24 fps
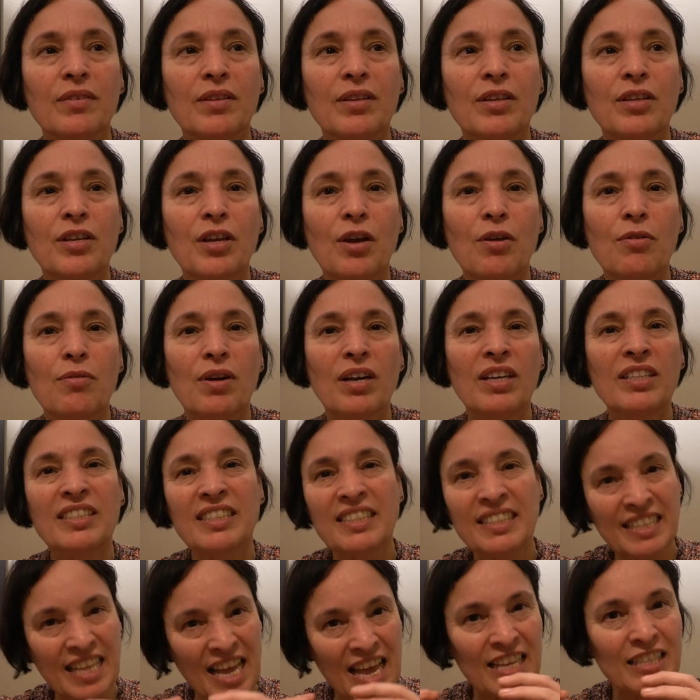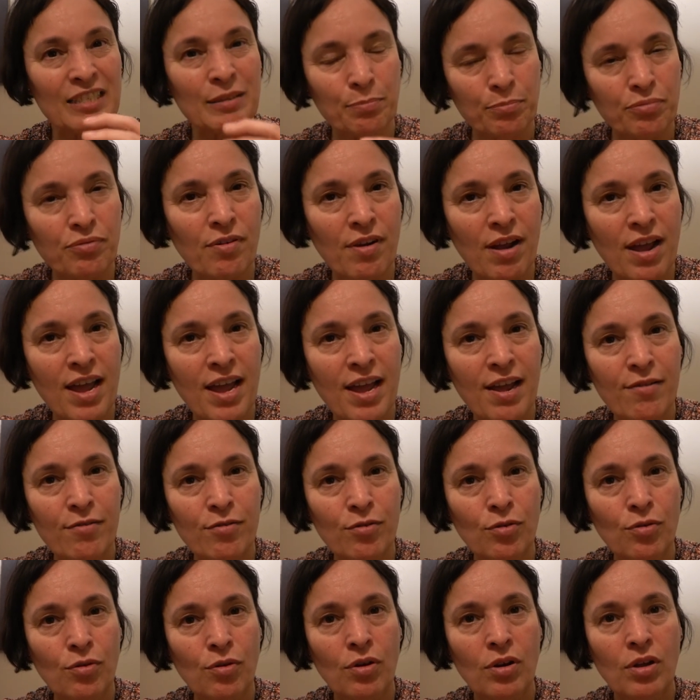you know, a set prayer
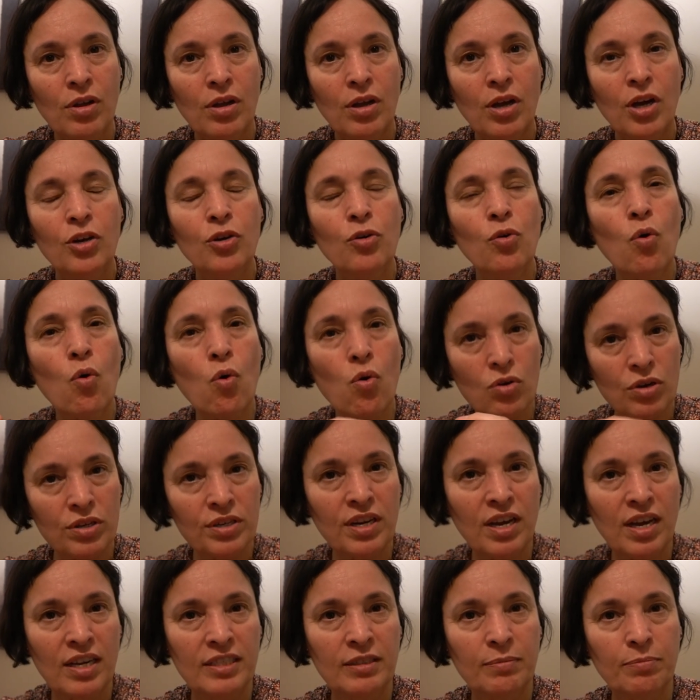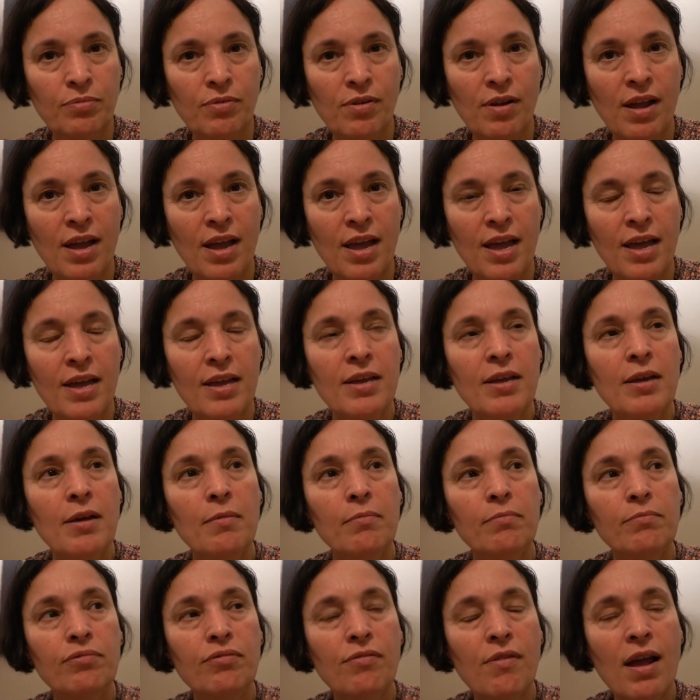or an organized prayer.
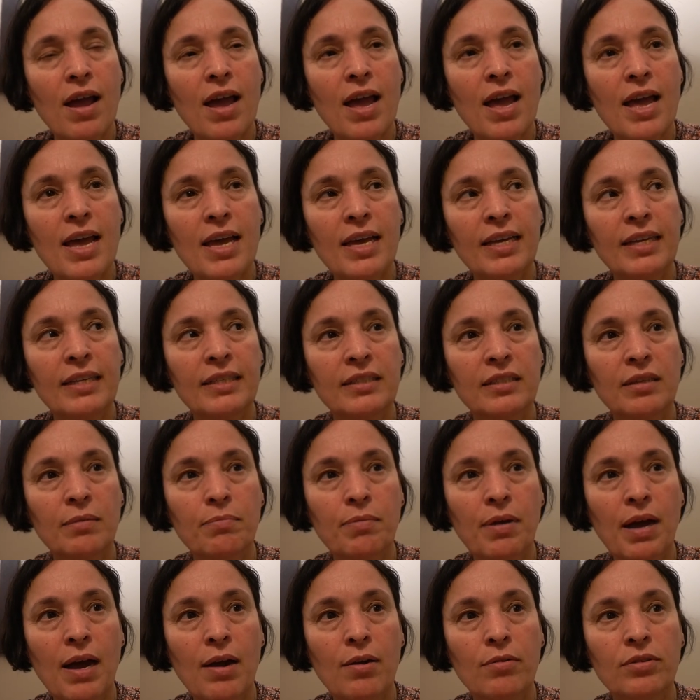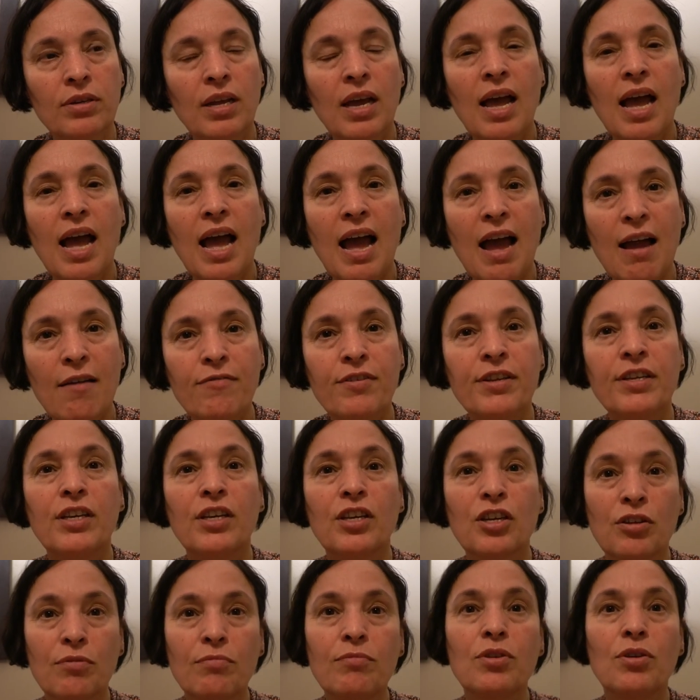Prayer is about having a
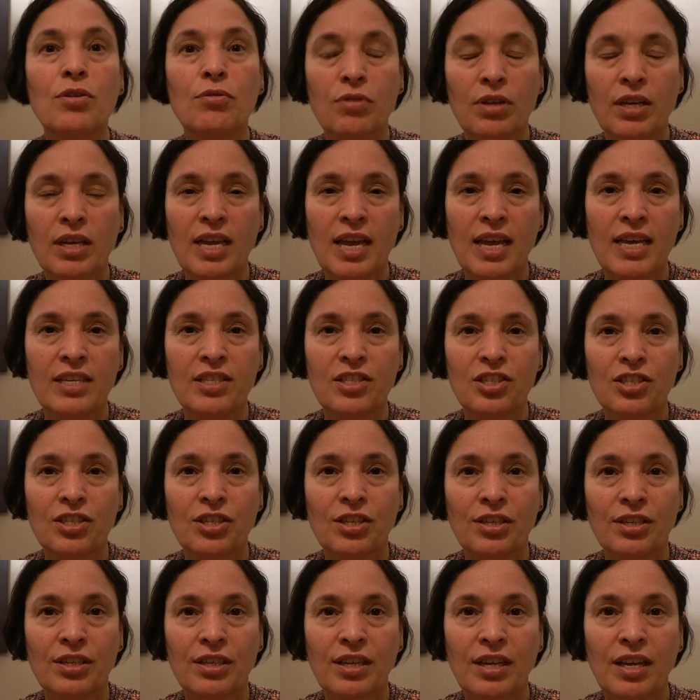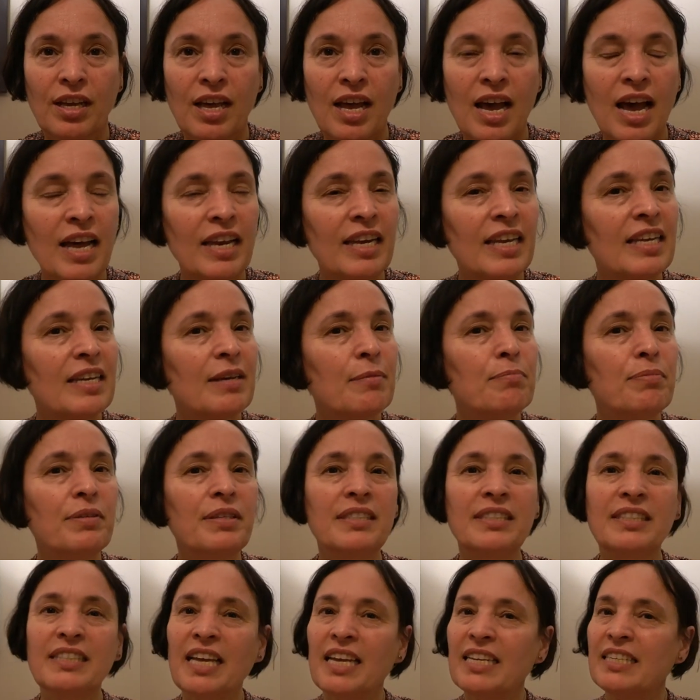communication, and it can be
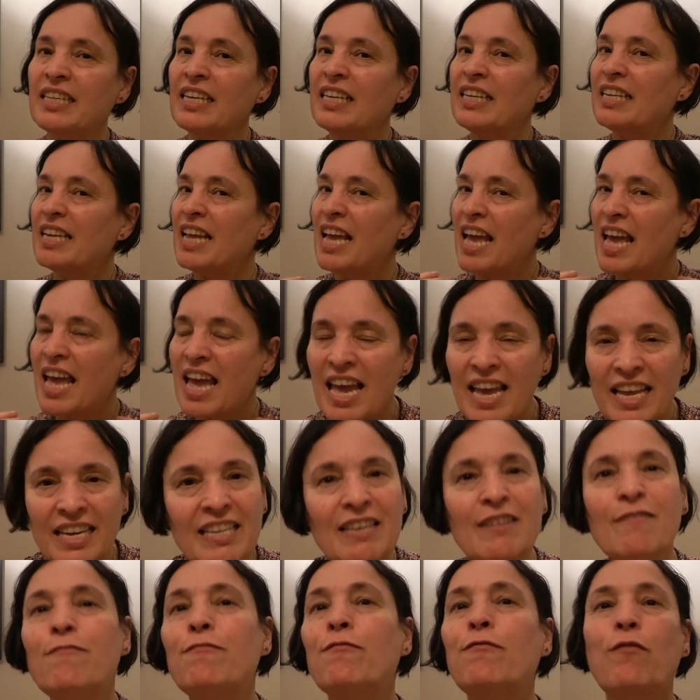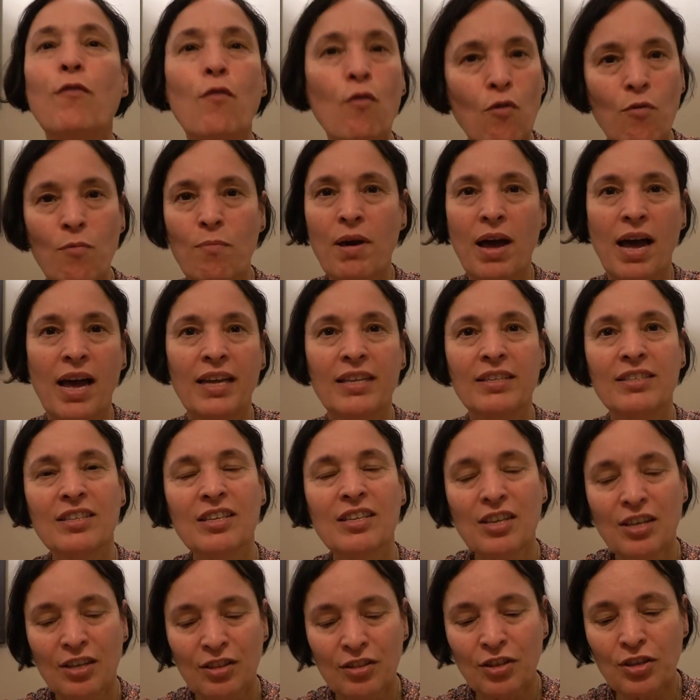said in any format
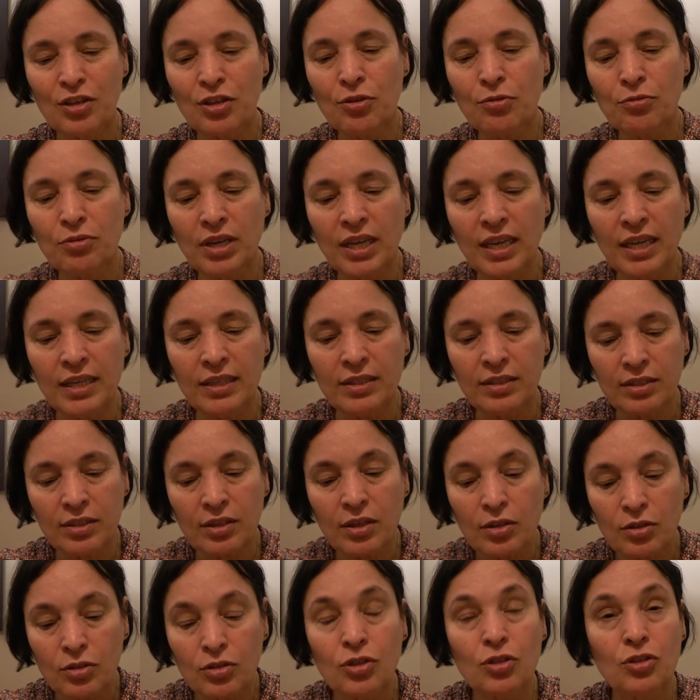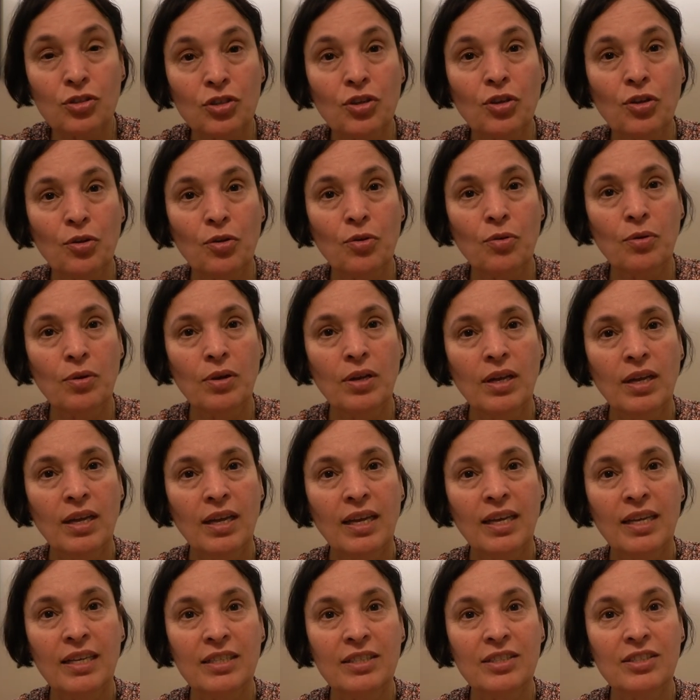that you need to do.
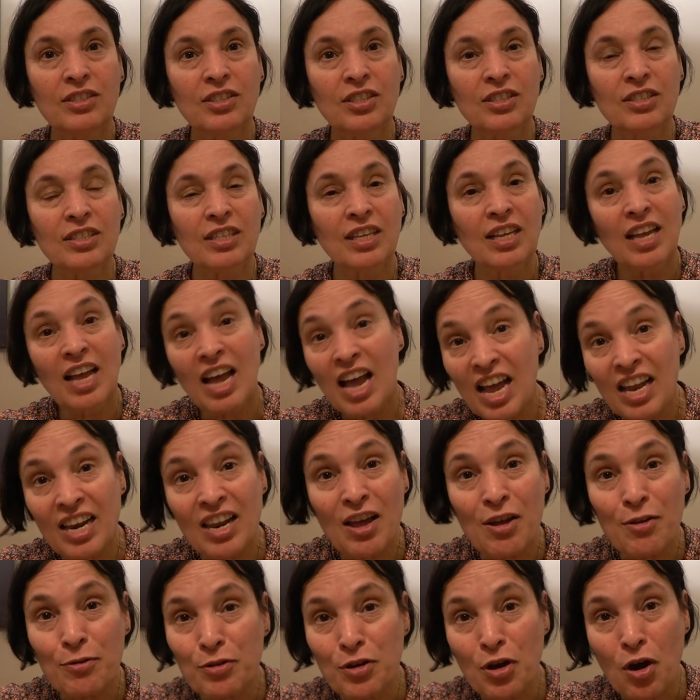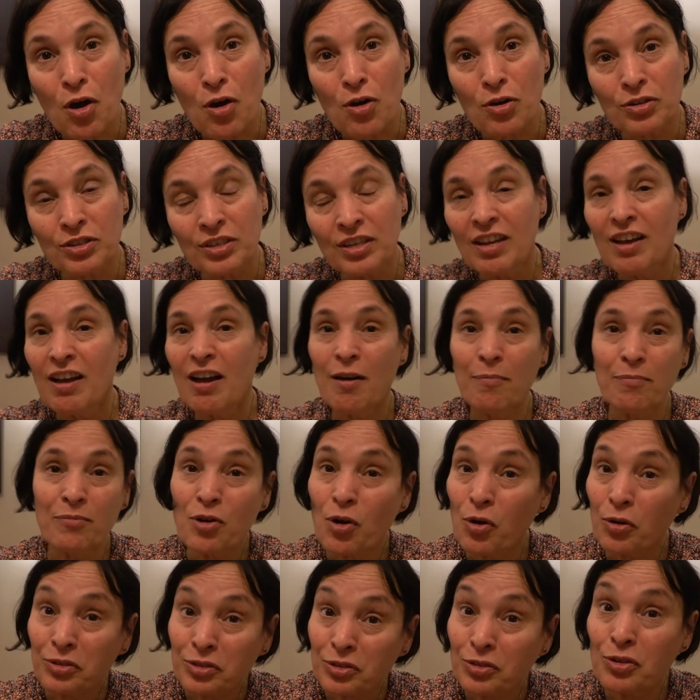It's just, hello God, I've
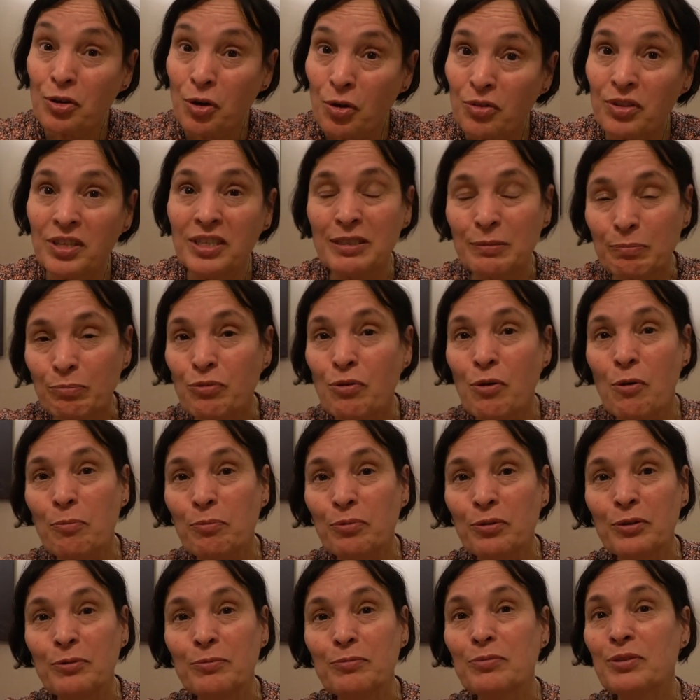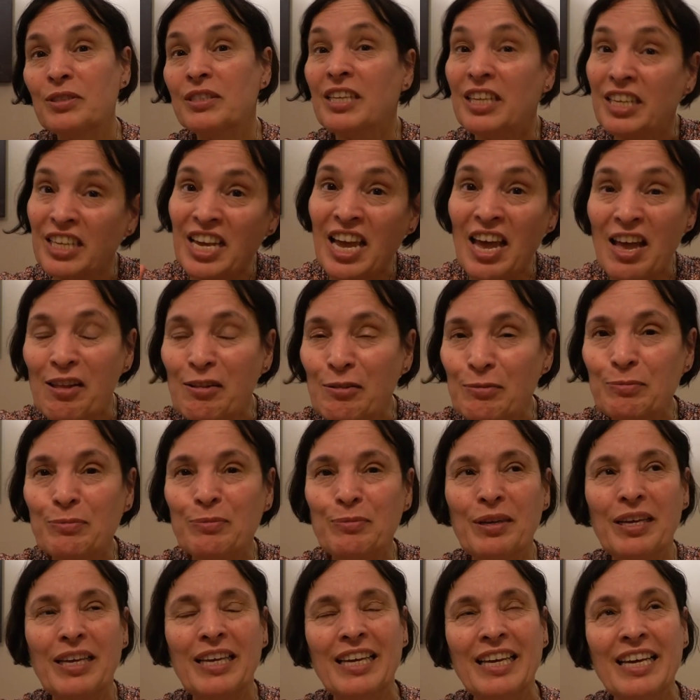got these problems, can you help
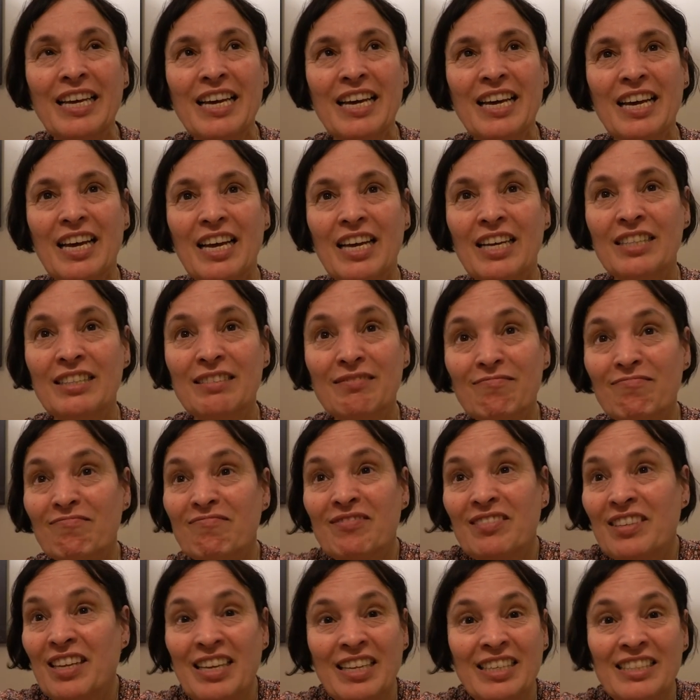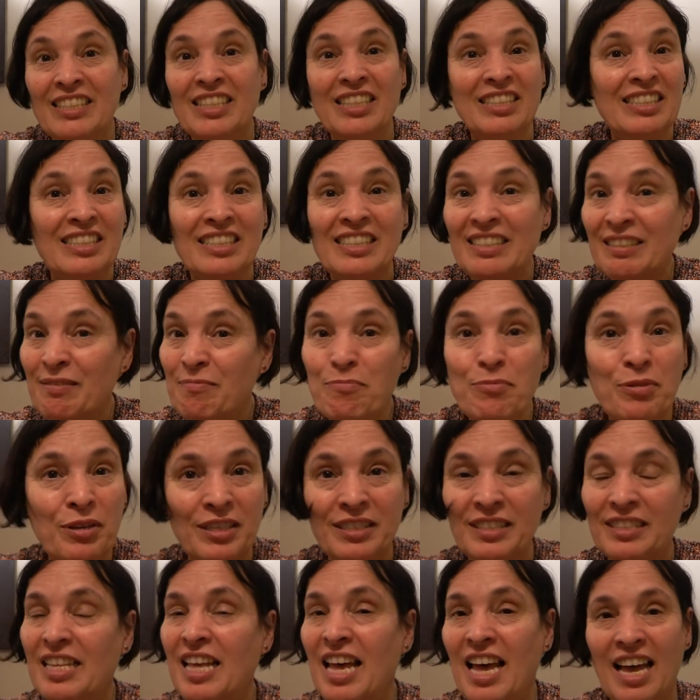me? And it's as simple
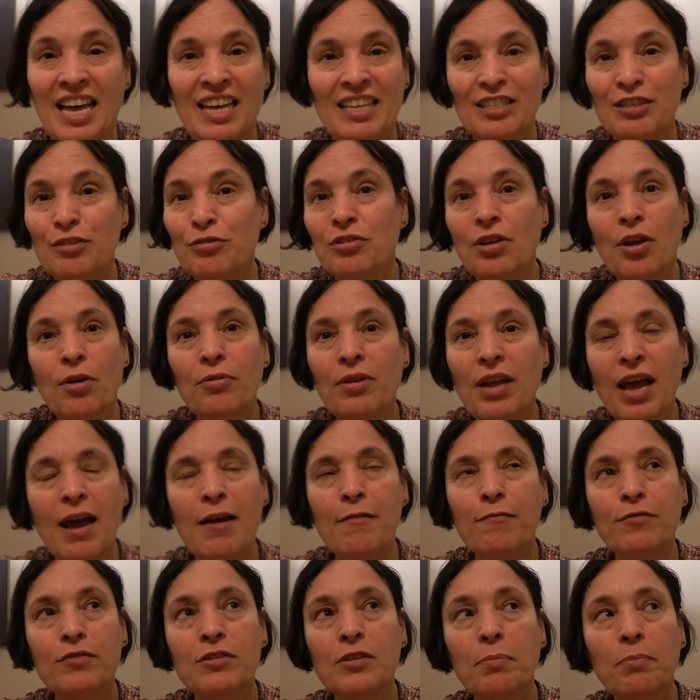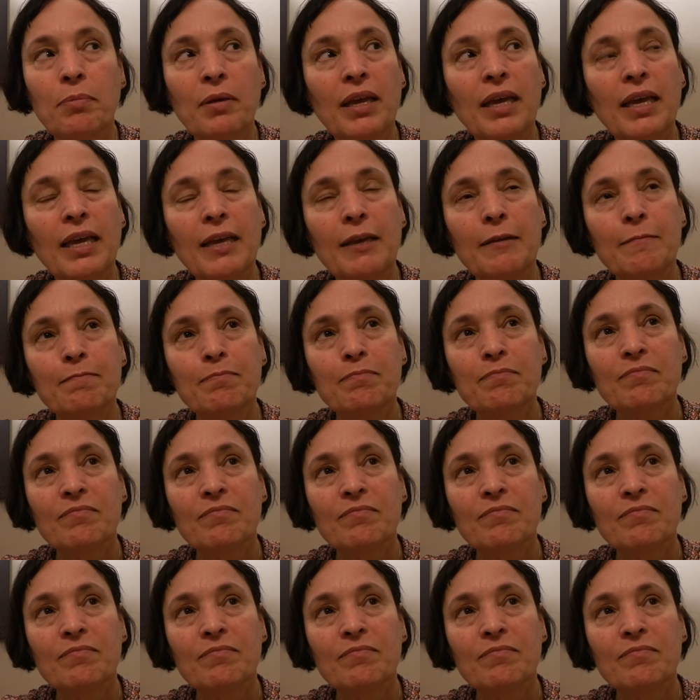as that. You don't have to be